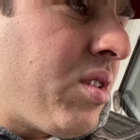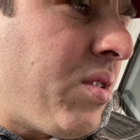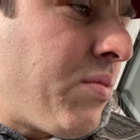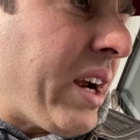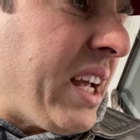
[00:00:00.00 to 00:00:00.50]

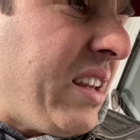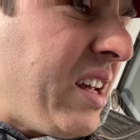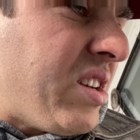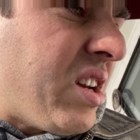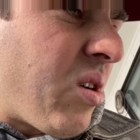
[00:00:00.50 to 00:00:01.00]
breaking in the
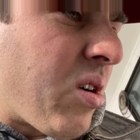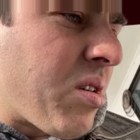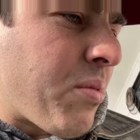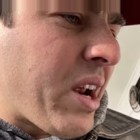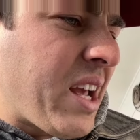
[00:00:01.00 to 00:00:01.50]
engine. In order to
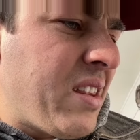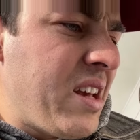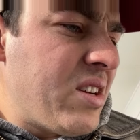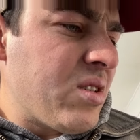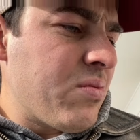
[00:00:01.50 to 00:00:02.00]
break in the
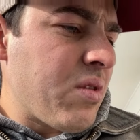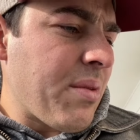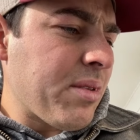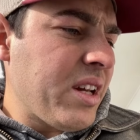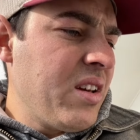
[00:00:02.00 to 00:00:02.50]
engine
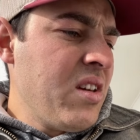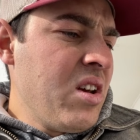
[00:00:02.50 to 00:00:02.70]
properly,